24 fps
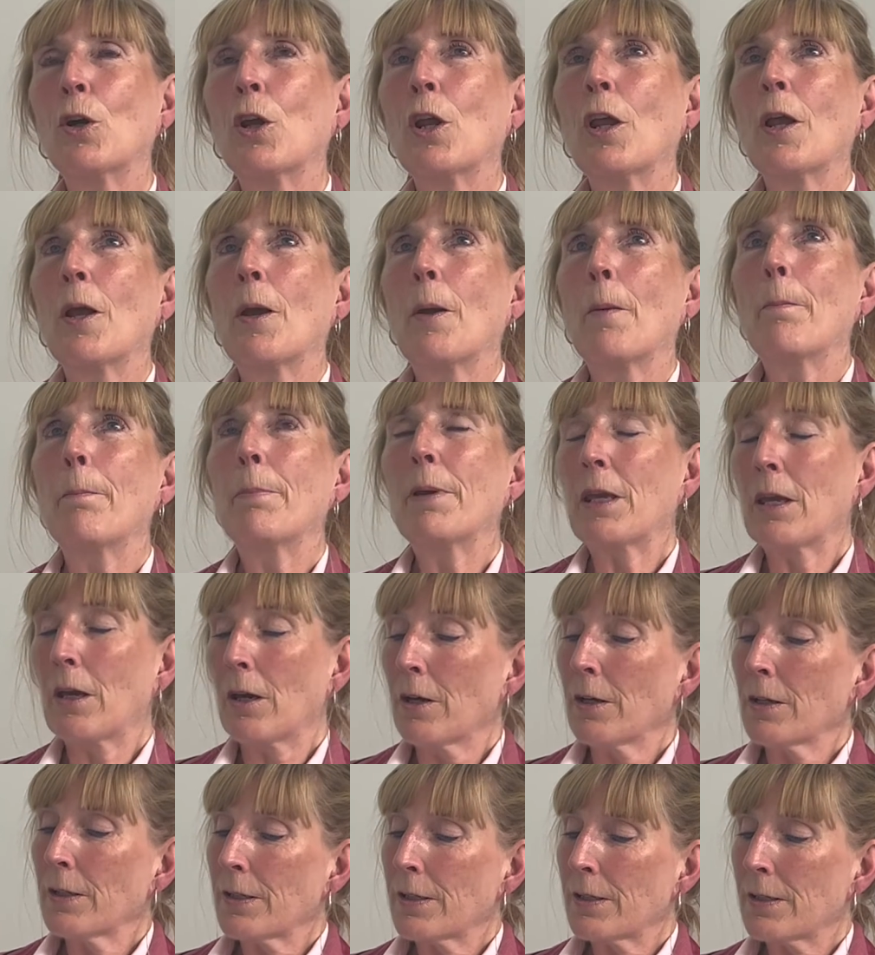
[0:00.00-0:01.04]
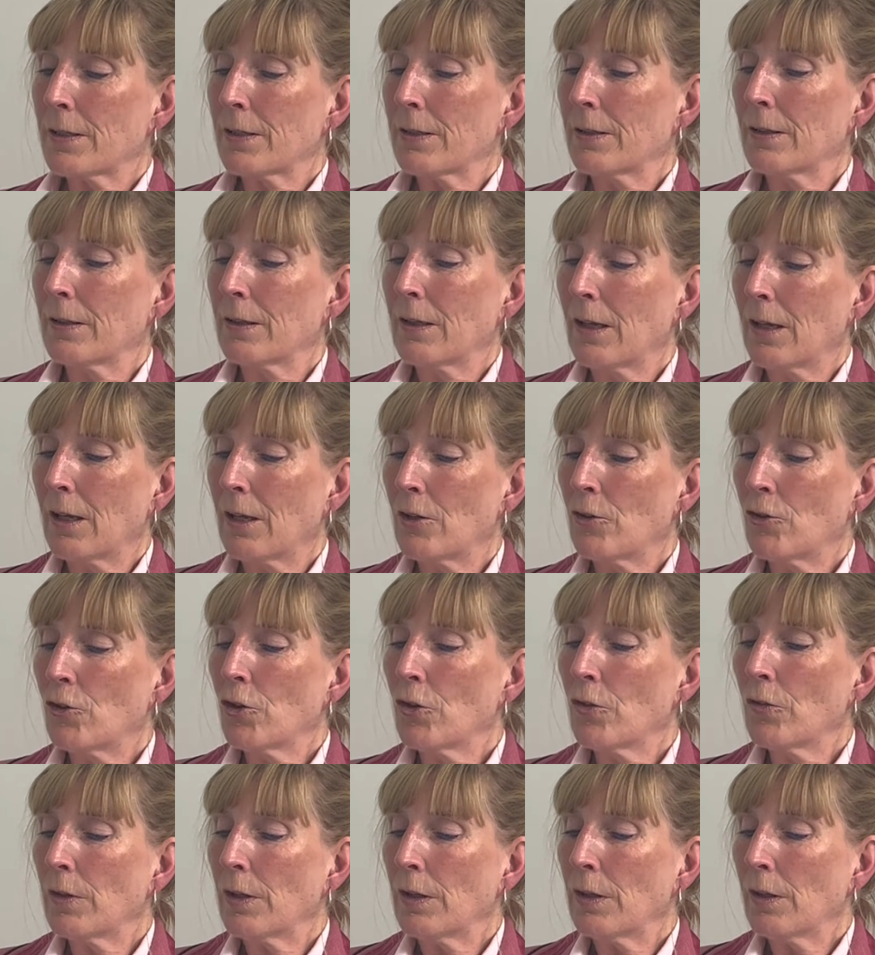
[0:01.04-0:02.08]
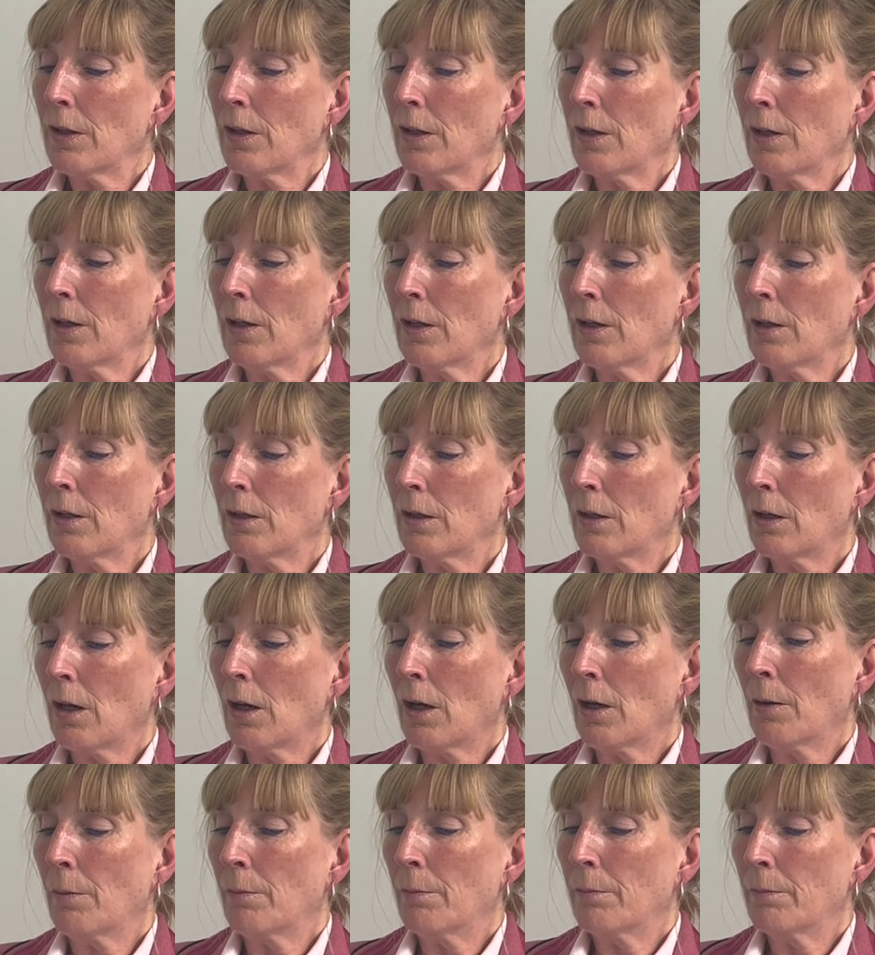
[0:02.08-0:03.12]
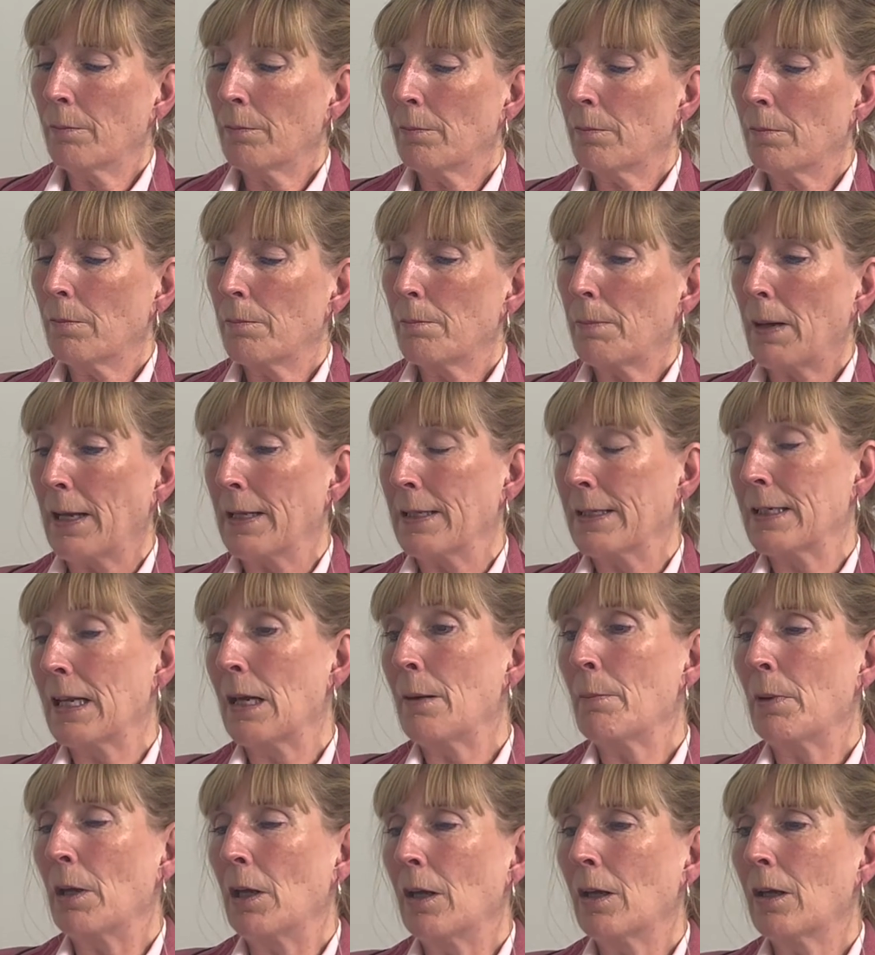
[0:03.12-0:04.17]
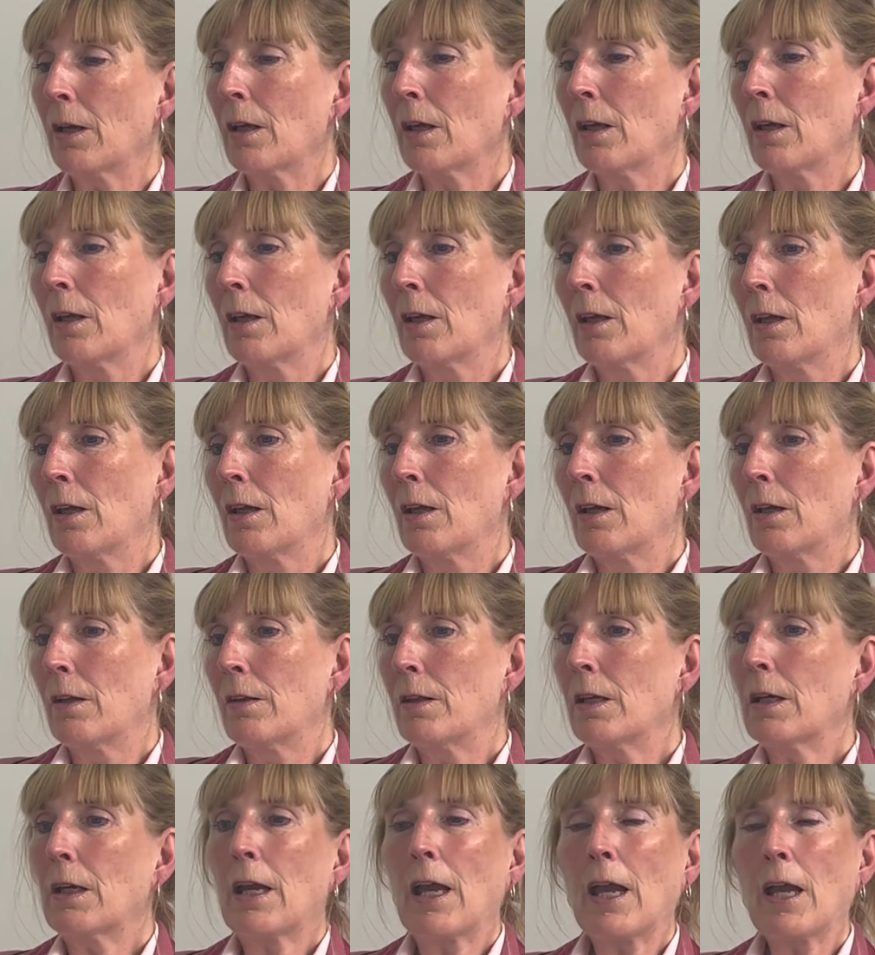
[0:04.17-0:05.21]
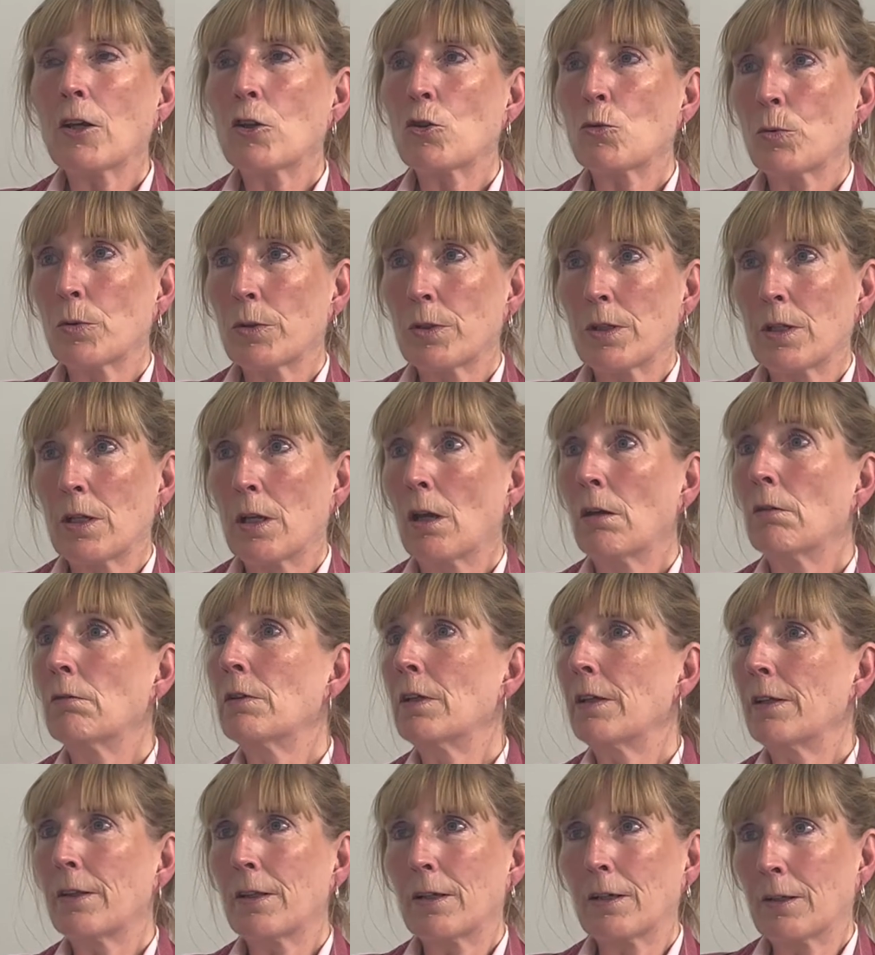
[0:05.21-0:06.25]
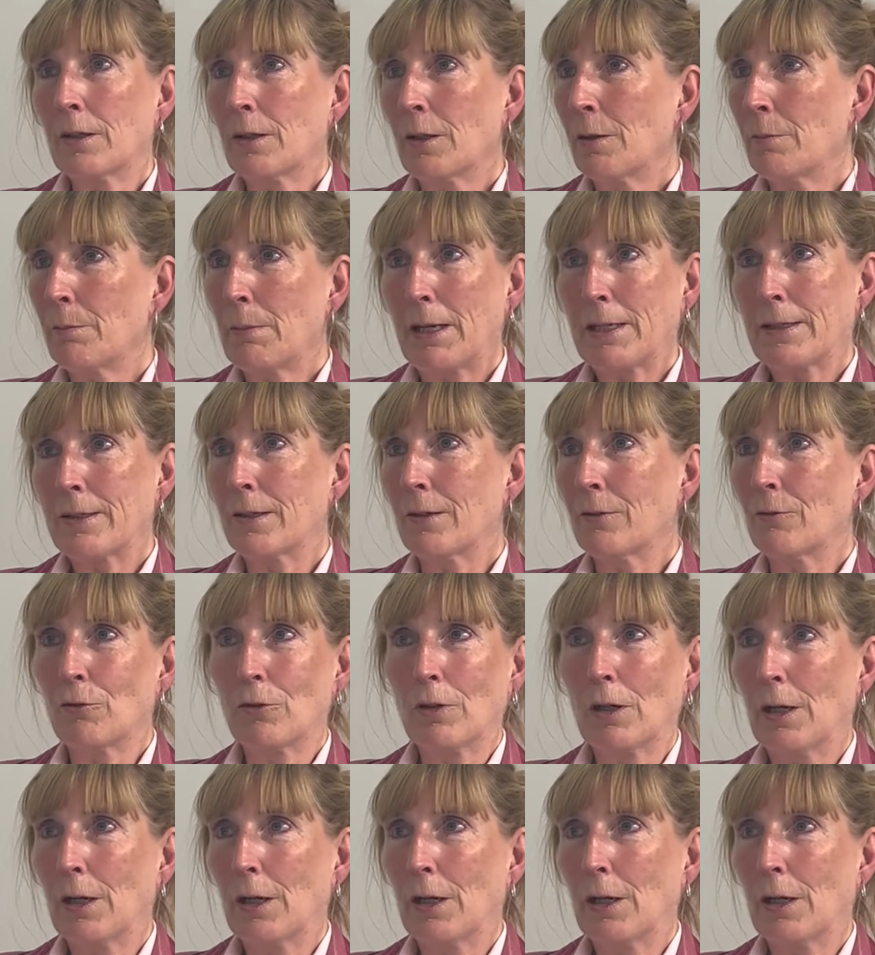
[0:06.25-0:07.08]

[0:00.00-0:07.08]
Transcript: because during the pandemic, the cash was the only thing that mattered, really.